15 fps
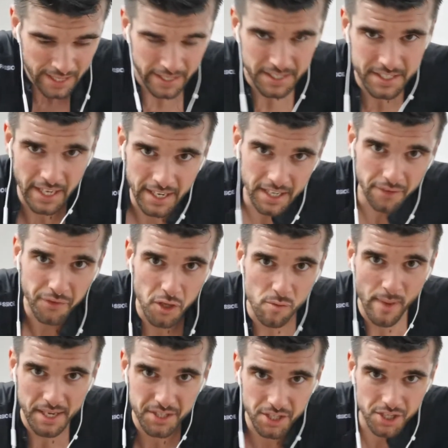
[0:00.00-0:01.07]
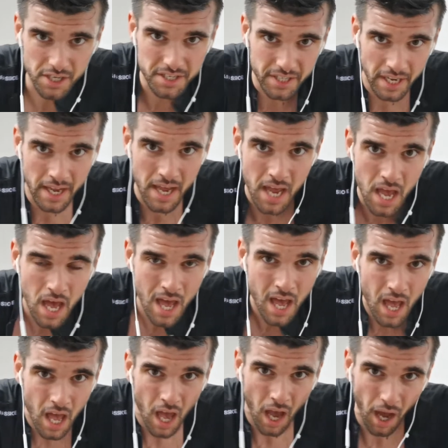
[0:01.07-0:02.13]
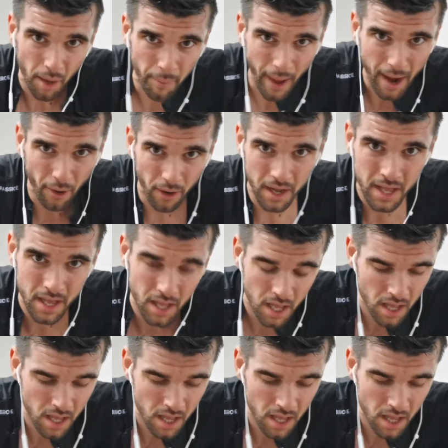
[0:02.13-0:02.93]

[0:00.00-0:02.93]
They'd sent in a few messages about